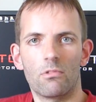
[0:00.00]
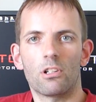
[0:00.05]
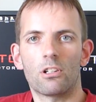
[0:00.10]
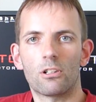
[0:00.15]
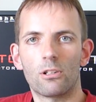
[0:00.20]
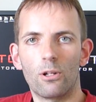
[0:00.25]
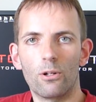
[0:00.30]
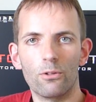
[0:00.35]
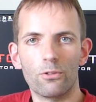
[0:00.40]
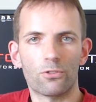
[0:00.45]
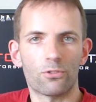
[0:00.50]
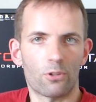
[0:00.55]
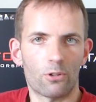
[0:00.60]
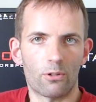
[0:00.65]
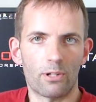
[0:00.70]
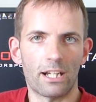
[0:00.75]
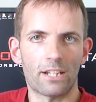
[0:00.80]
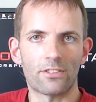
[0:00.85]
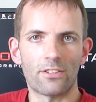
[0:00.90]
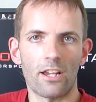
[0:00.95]
close
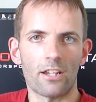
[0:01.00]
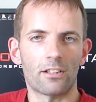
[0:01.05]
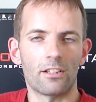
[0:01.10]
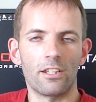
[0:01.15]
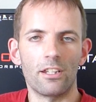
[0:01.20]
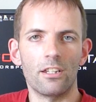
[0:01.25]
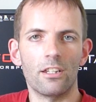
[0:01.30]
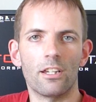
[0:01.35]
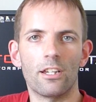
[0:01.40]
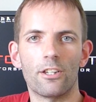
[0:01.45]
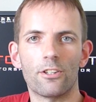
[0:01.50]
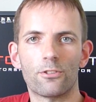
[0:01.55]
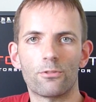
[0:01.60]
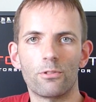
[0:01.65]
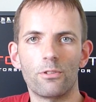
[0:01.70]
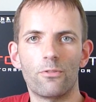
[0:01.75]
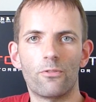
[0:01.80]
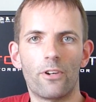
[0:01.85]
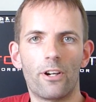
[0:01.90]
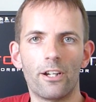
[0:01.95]
or exactly as
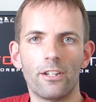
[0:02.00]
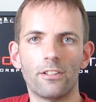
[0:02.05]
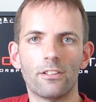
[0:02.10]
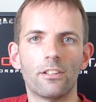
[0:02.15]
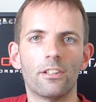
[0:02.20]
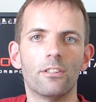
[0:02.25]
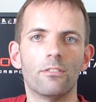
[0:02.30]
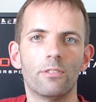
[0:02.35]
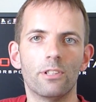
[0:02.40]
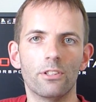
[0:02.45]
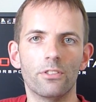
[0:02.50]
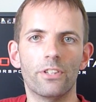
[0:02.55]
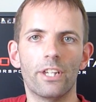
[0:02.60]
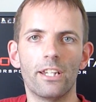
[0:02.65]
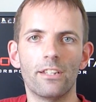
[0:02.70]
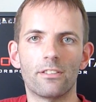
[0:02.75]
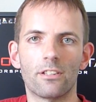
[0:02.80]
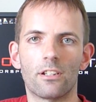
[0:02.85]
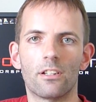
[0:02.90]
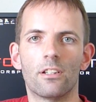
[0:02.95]
we find in real
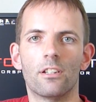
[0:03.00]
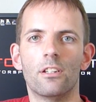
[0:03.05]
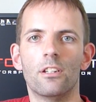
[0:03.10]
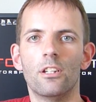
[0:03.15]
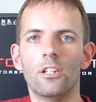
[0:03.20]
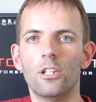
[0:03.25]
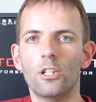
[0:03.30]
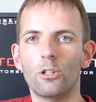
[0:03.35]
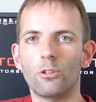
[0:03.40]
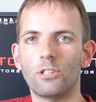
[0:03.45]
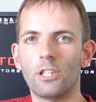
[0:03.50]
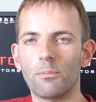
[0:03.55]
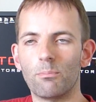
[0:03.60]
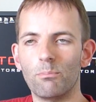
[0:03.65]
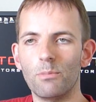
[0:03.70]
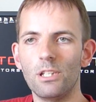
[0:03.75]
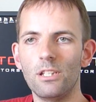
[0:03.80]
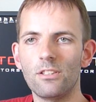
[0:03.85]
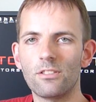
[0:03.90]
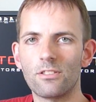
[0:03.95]
data. That
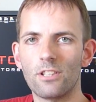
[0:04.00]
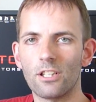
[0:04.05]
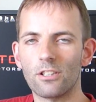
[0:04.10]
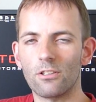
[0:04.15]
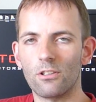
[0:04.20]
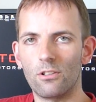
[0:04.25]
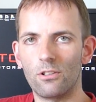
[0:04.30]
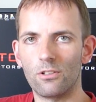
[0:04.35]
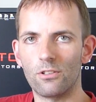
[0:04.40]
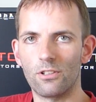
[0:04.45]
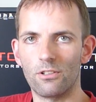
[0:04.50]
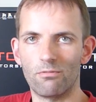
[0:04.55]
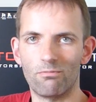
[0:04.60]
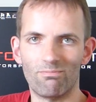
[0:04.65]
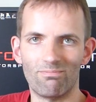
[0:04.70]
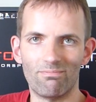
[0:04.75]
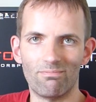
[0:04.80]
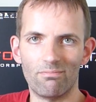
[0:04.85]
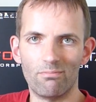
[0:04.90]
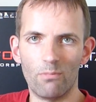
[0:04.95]
means that on
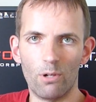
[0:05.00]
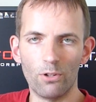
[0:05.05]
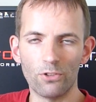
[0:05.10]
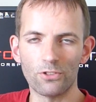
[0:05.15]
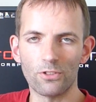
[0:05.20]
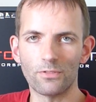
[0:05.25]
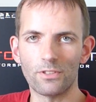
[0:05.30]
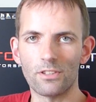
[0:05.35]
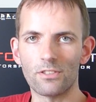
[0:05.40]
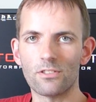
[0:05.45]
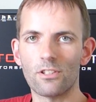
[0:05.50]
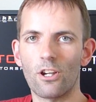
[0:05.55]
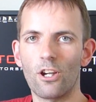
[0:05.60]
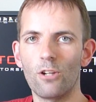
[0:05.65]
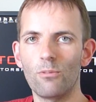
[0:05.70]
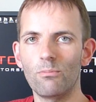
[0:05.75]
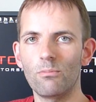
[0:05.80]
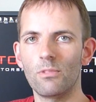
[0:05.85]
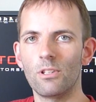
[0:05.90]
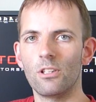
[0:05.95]
most of the
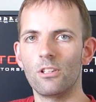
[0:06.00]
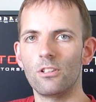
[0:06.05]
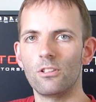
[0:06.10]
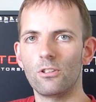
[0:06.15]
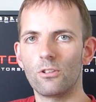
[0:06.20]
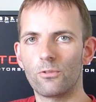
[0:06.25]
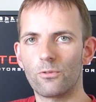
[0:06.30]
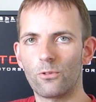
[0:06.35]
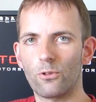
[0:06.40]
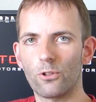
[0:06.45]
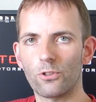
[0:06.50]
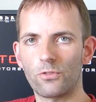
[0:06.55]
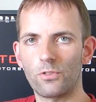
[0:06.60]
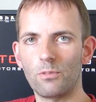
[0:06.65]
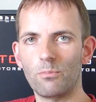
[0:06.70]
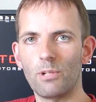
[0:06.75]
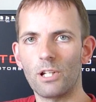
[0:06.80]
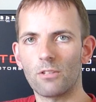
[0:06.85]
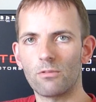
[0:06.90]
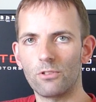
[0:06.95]
time your force
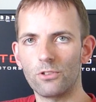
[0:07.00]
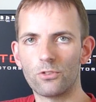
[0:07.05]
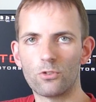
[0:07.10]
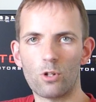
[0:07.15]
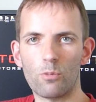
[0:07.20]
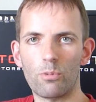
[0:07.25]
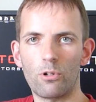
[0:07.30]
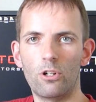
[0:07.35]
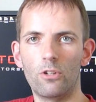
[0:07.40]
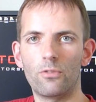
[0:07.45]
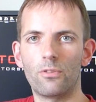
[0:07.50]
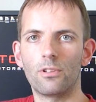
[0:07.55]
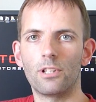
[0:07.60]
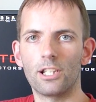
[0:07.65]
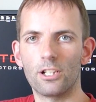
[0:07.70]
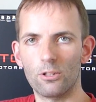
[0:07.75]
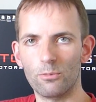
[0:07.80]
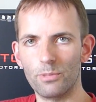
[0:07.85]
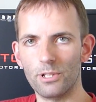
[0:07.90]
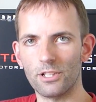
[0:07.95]
feedback will drop off a
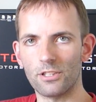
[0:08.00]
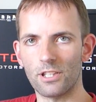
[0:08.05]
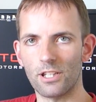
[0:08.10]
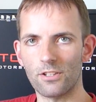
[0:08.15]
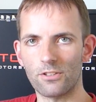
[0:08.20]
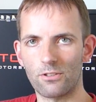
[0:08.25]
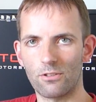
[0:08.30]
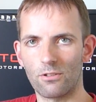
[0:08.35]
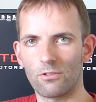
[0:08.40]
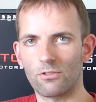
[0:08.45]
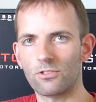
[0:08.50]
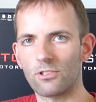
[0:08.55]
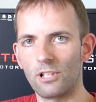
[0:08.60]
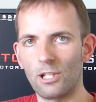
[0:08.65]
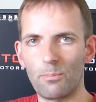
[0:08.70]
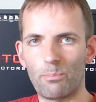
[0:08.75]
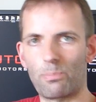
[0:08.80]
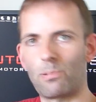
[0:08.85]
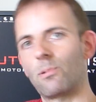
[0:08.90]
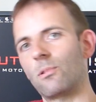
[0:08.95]
little bit as your
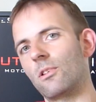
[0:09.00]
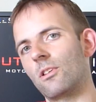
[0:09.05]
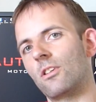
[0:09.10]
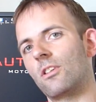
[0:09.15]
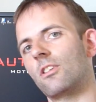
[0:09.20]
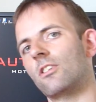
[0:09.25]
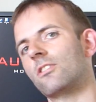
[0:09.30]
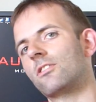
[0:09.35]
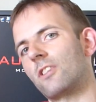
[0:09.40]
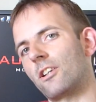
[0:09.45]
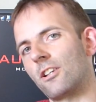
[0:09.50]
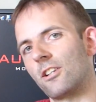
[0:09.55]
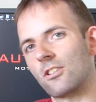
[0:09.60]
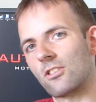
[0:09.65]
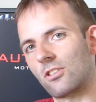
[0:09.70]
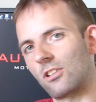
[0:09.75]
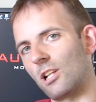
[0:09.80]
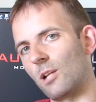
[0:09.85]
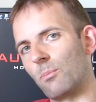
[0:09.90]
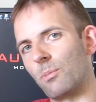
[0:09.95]
tire
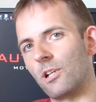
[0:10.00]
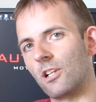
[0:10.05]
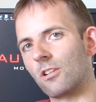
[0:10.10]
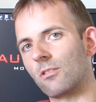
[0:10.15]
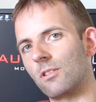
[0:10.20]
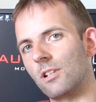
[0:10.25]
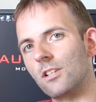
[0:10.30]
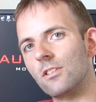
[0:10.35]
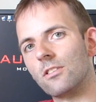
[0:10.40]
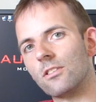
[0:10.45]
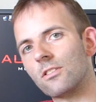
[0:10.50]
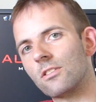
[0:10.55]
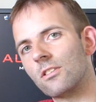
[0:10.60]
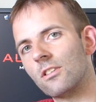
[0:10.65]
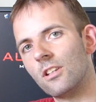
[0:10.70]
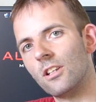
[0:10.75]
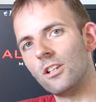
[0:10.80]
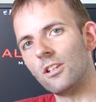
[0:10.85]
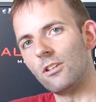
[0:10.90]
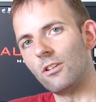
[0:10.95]
slip increases.
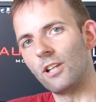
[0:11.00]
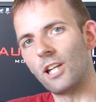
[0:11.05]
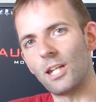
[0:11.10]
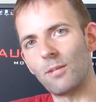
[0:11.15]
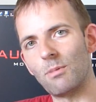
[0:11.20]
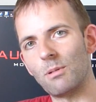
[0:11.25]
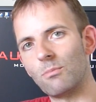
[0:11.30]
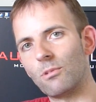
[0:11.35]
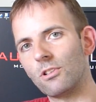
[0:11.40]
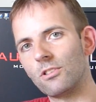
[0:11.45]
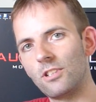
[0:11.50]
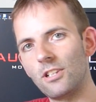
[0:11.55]
You get a bit more